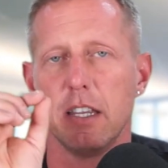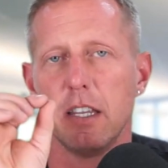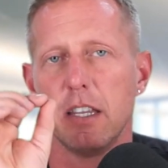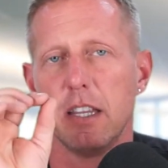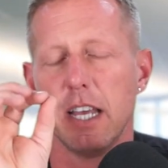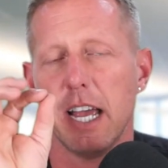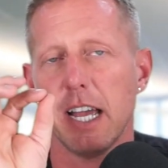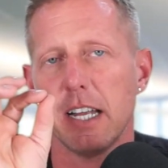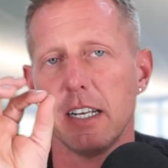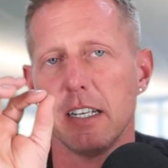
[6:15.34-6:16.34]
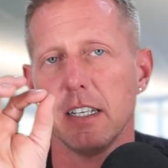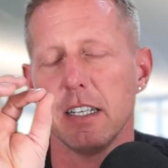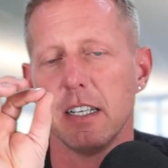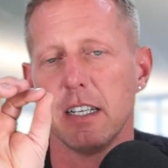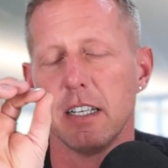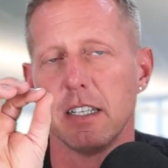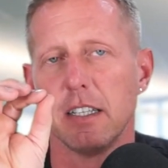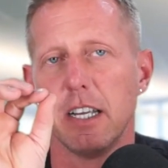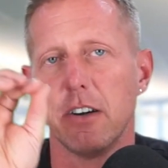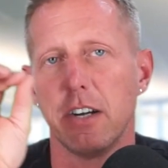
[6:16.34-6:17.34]
Then
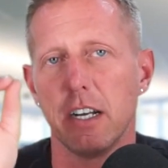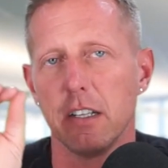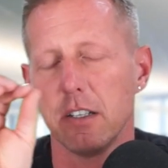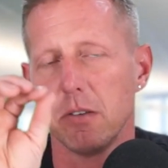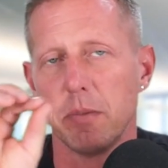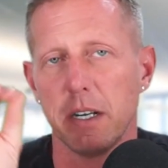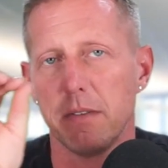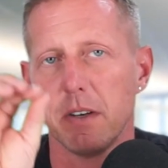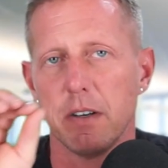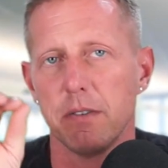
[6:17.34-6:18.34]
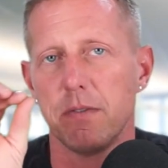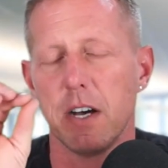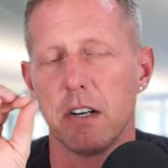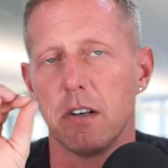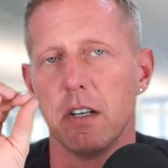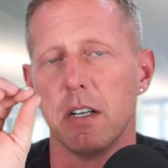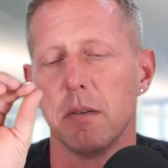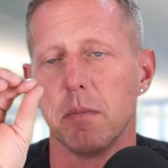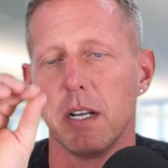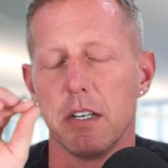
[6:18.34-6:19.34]
they're in a little bit of a funnel.
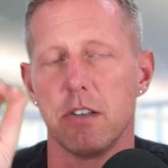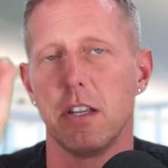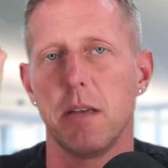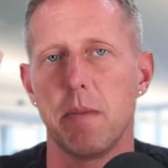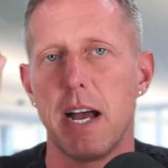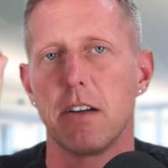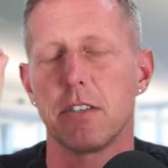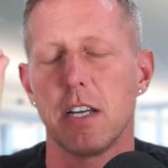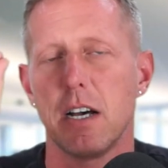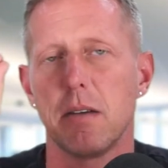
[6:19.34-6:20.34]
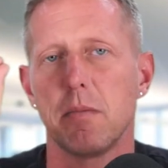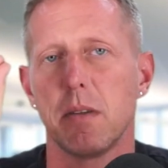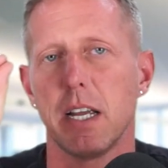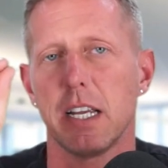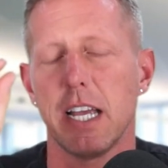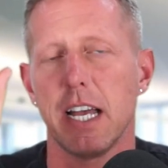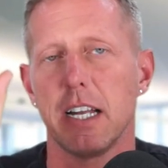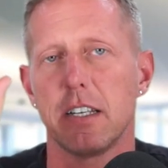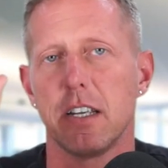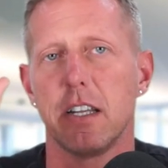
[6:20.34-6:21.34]
But do they bounce up and
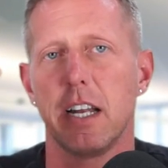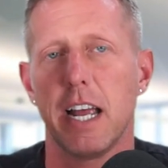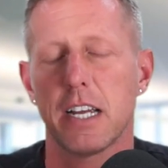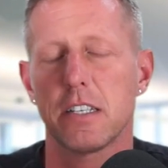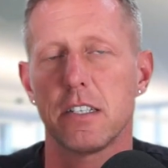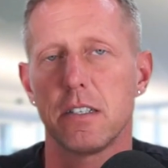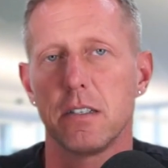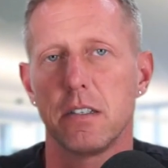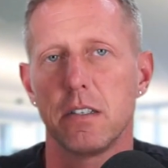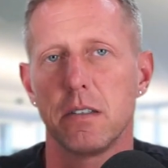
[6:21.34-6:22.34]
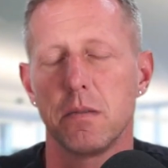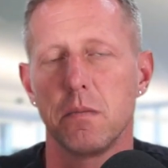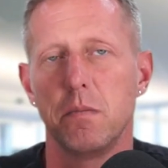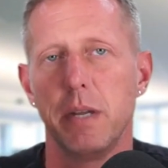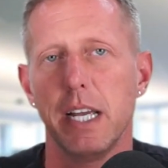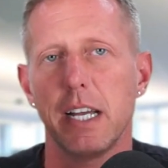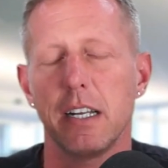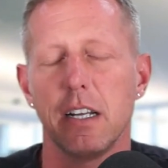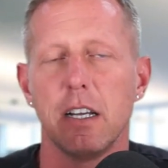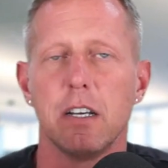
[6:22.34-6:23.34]
get to the next
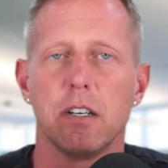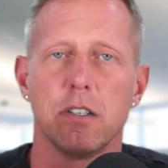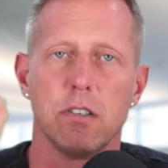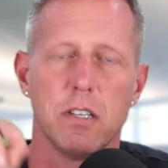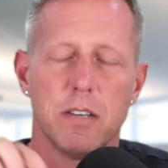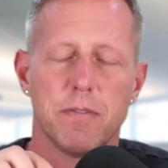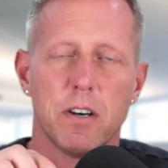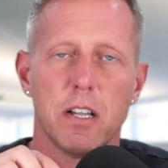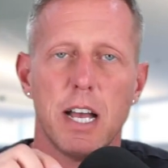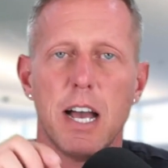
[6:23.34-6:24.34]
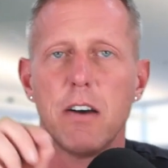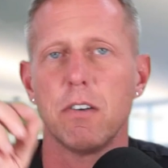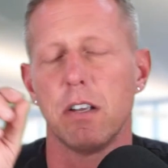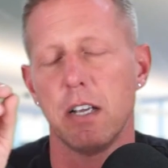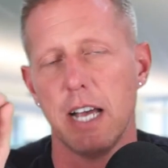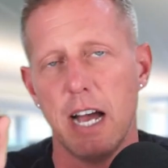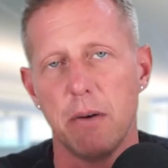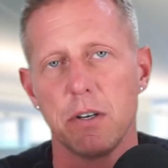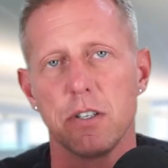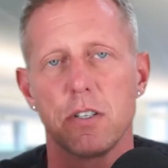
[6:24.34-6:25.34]
bit? Do they fall out?
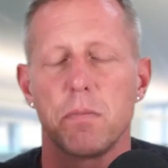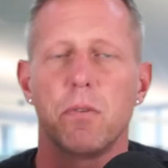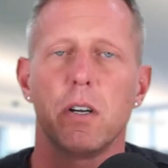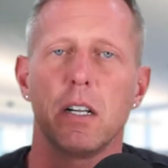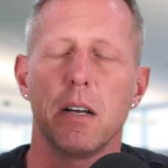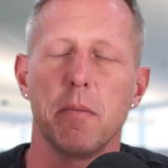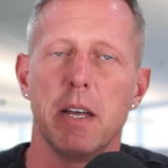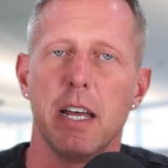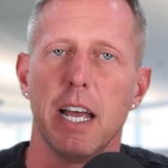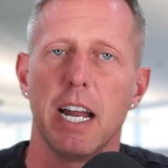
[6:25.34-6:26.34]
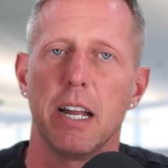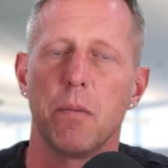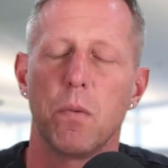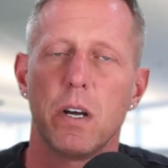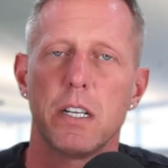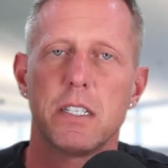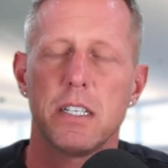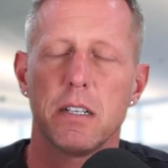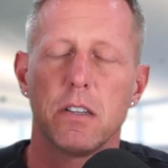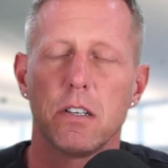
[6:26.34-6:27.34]
How are you supporting them? And then what does
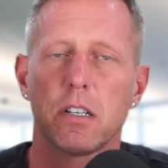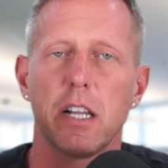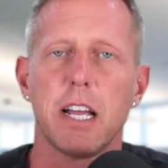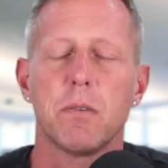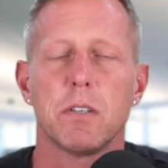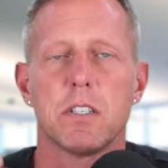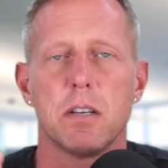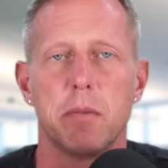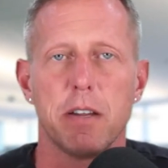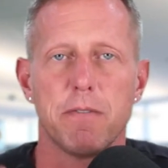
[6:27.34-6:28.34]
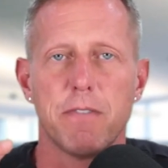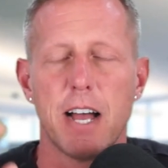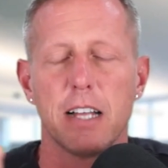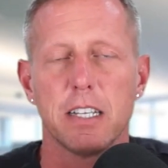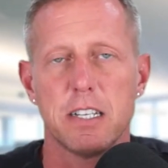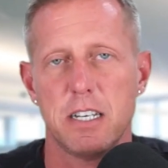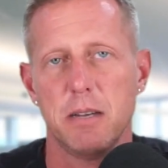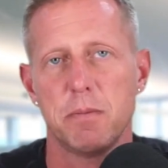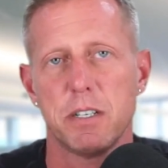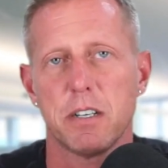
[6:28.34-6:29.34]
it look like when somebody finally
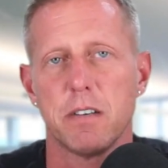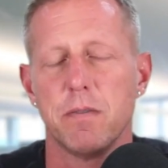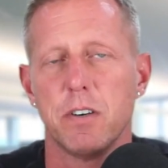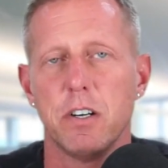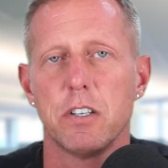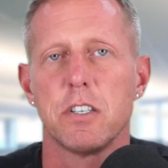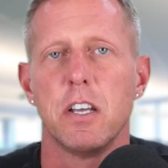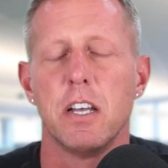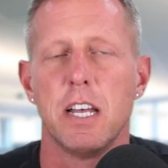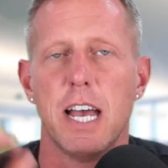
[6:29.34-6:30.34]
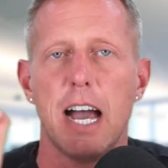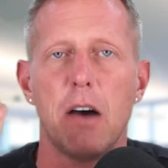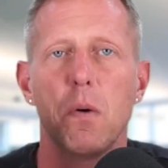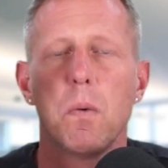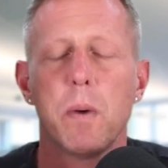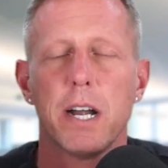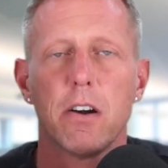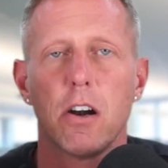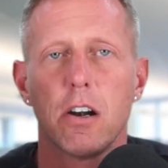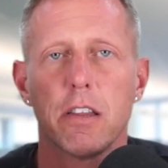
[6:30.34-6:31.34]
tips and converts? How
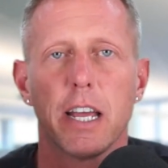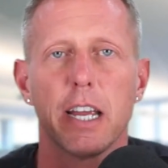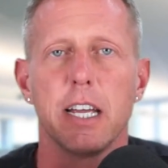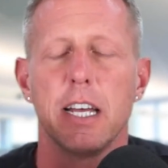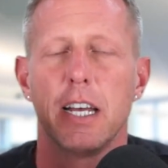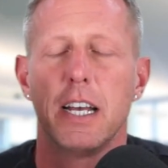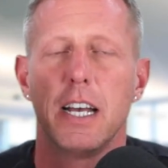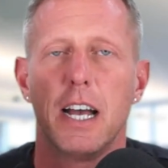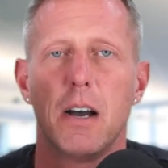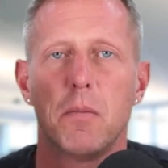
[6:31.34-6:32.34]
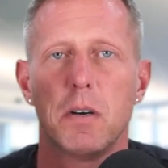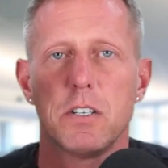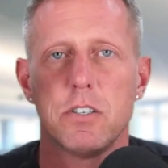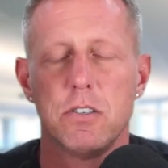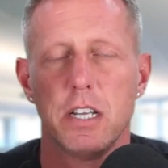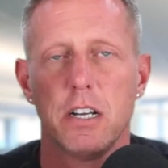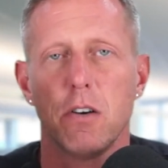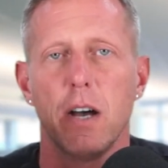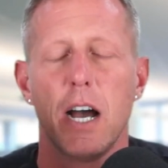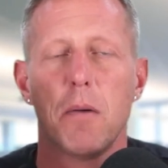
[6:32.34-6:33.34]
aware are they? How much do they
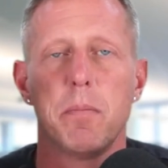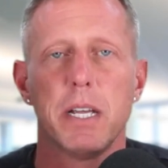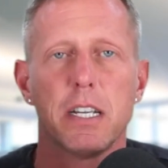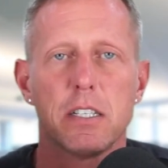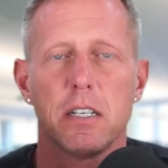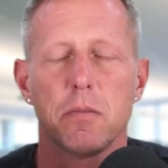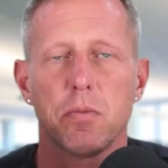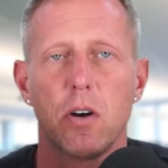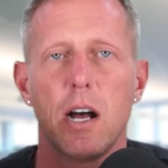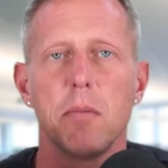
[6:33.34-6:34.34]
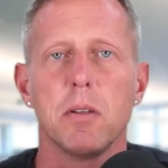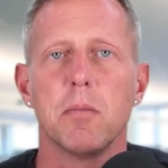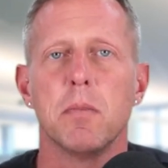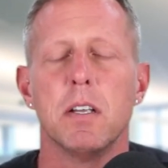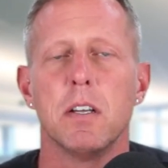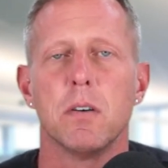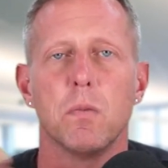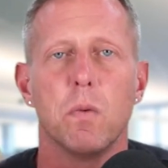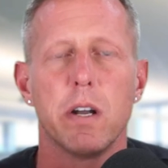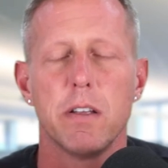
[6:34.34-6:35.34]
know? How big is their problem?
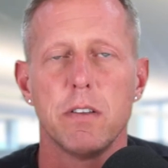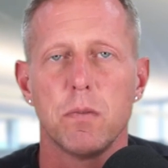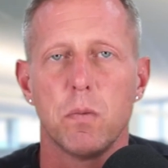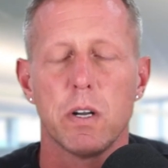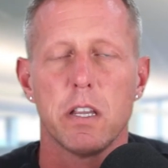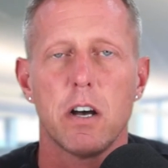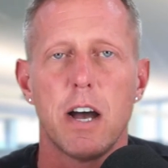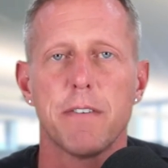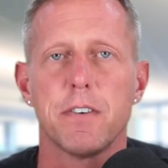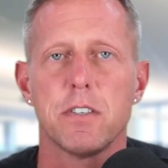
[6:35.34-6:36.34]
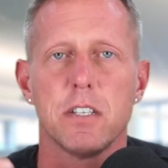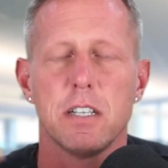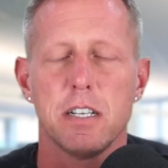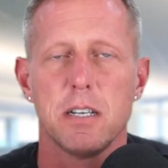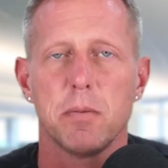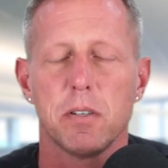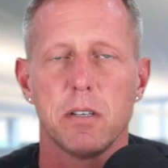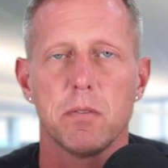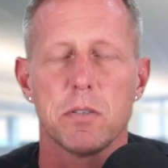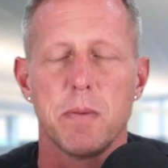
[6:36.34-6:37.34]
What are the offers that they
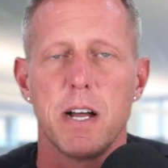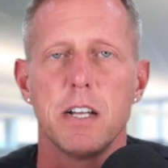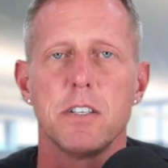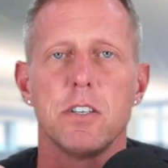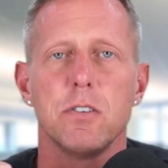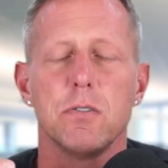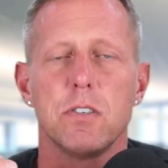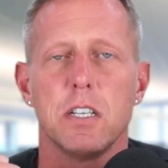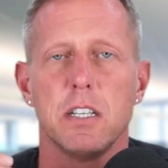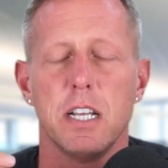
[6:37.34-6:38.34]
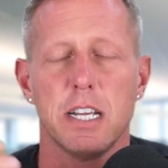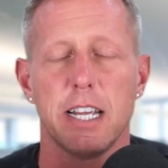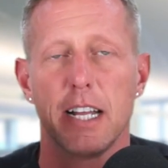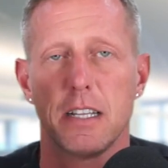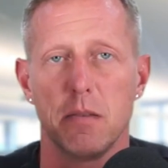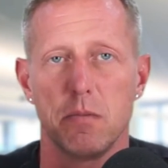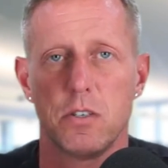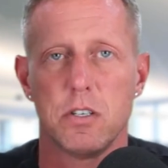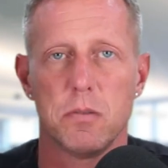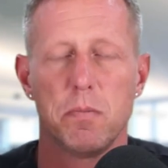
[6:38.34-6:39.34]
typically respond to that get them
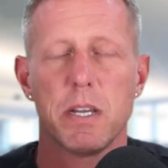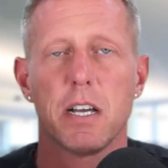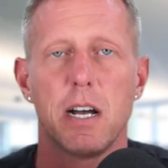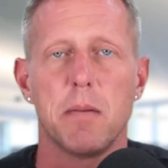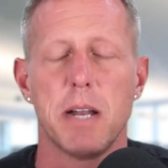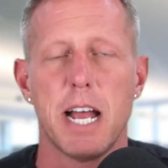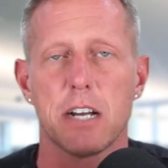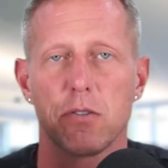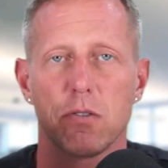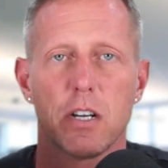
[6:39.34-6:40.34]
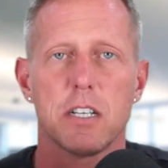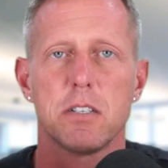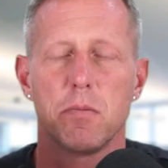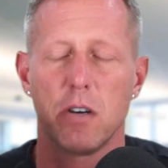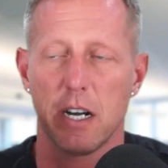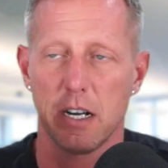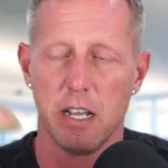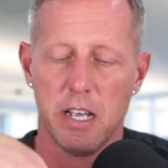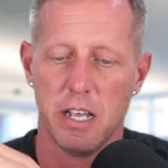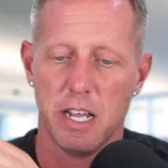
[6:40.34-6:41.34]
to become an actual customer
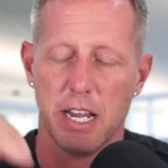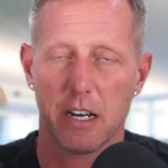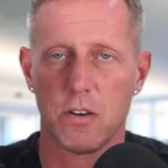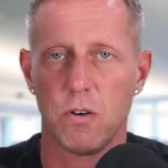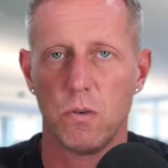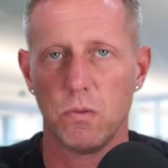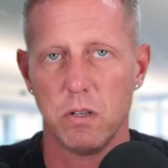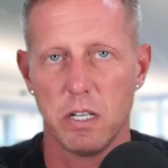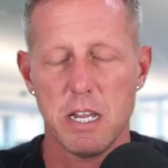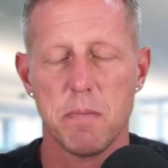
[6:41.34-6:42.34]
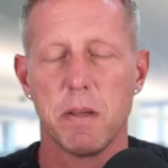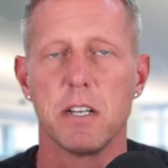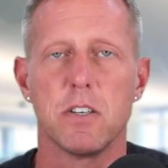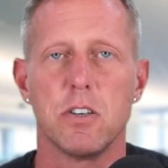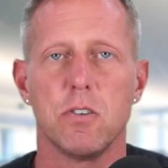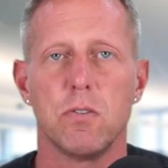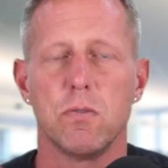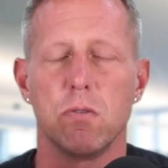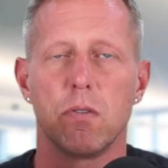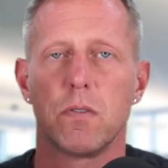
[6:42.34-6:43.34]
and go leap
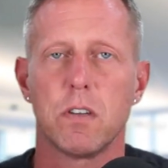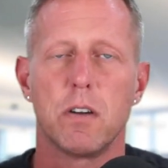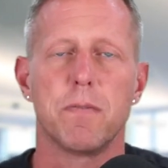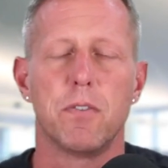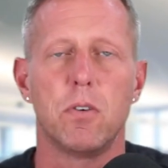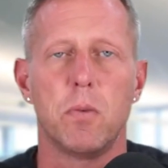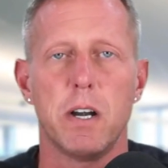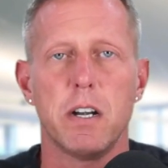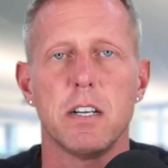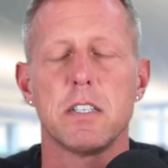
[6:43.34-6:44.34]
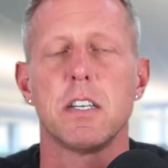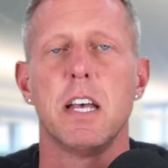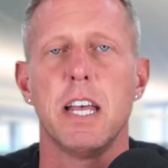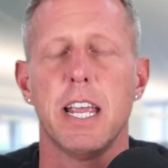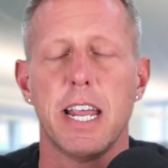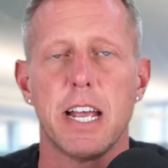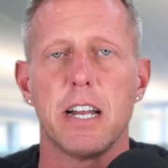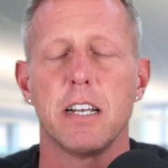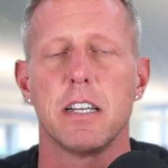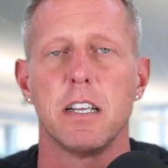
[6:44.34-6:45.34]
into, full awareness
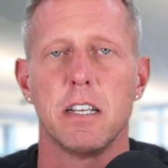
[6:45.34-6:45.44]
and